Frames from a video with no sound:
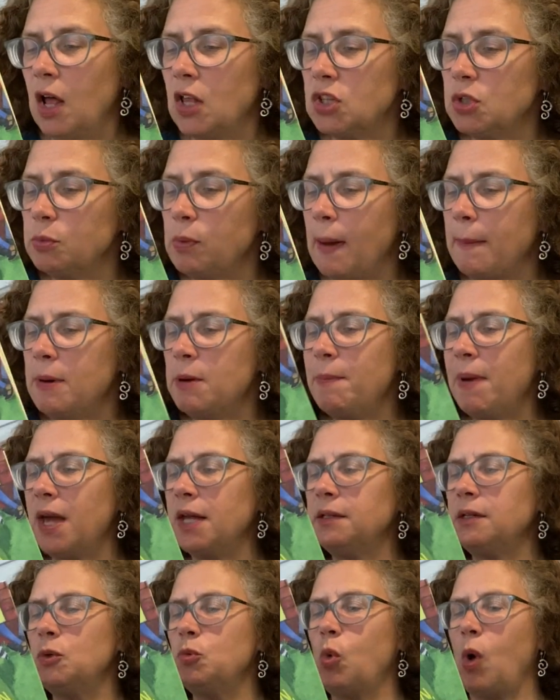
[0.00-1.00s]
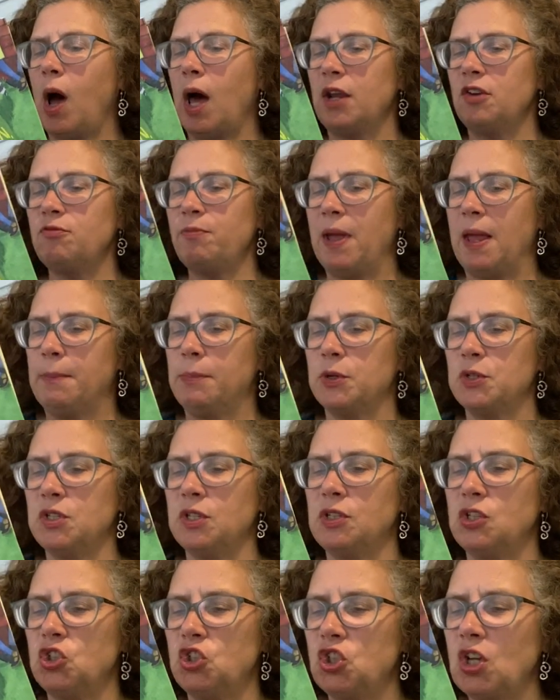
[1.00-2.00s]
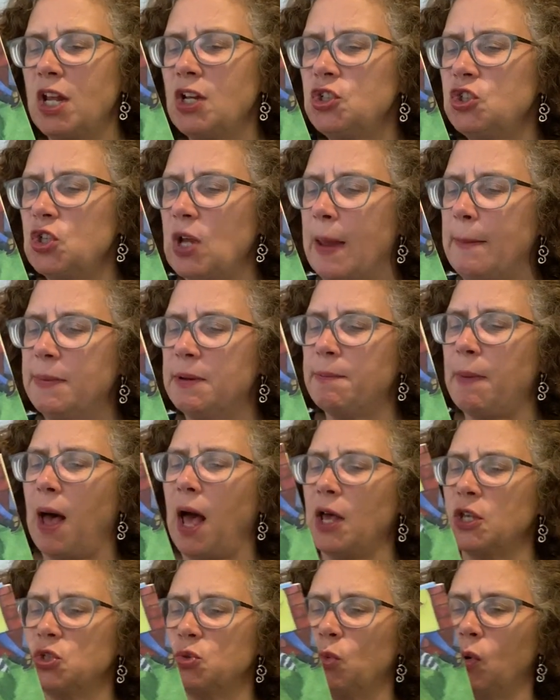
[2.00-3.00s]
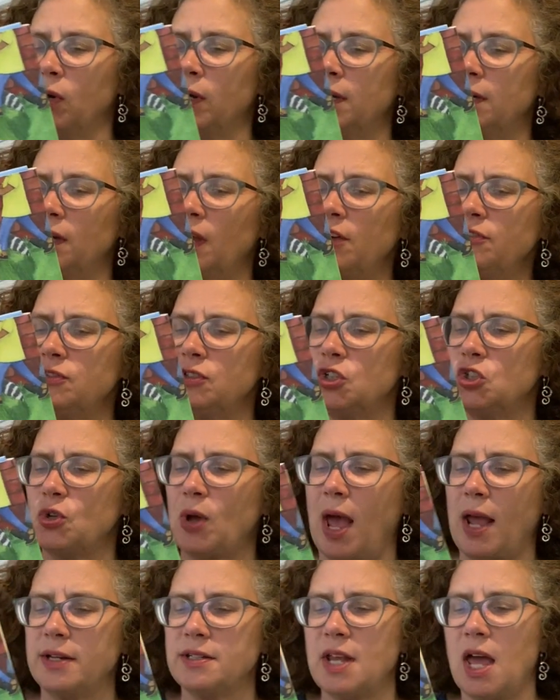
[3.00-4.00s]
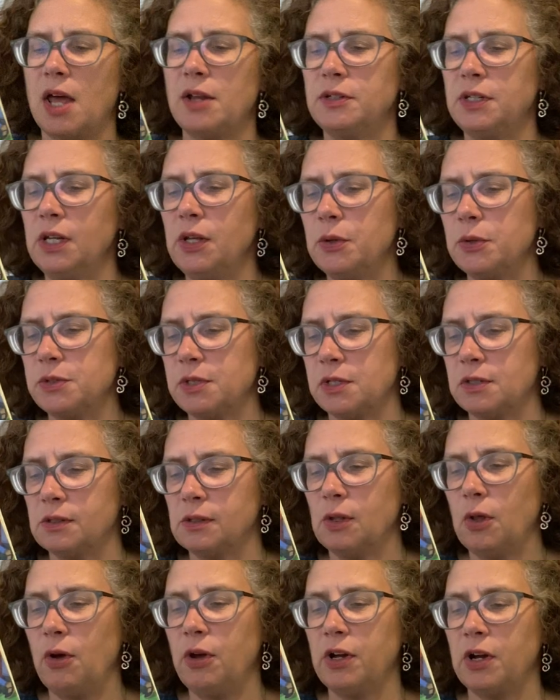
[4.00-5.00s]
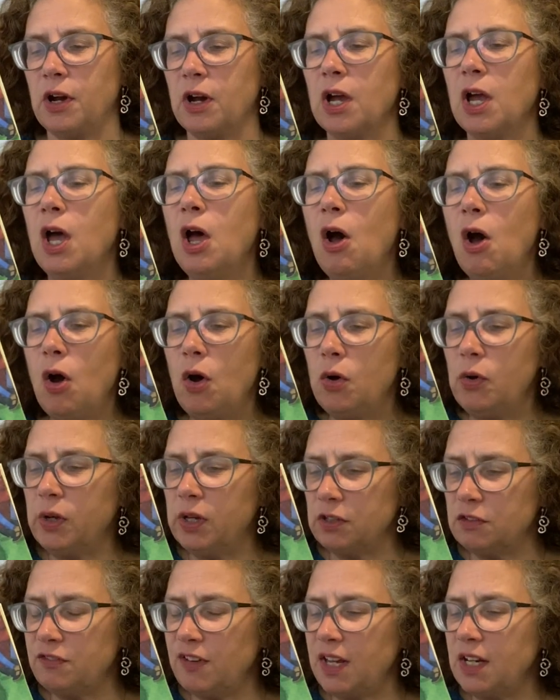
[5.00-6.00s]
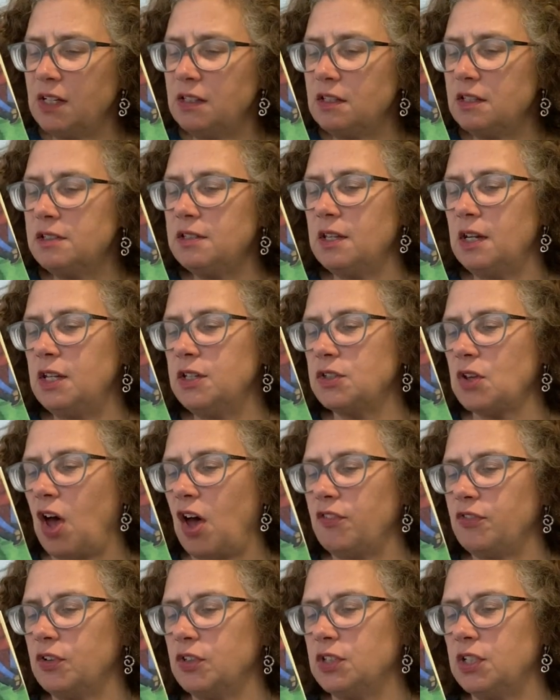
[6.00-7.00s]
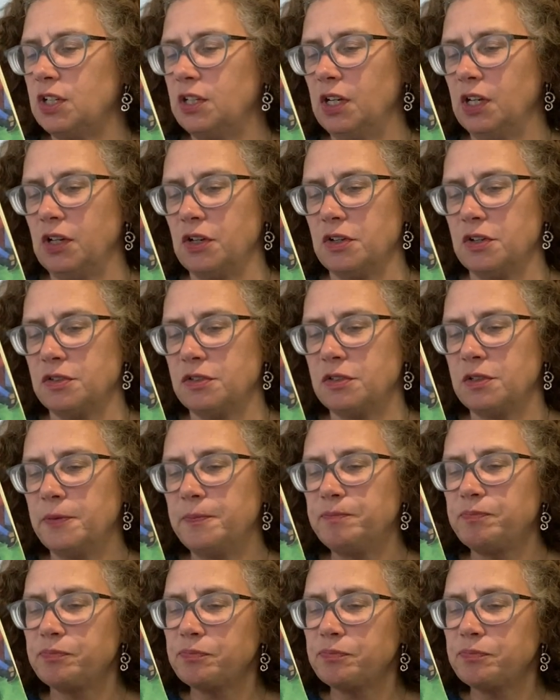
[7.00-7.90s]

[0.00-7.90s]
The rubber-banded wad of papers in the shed-shaped box were enough to track down Nichols's lawyer, who conveyed the city's offer to Nichols.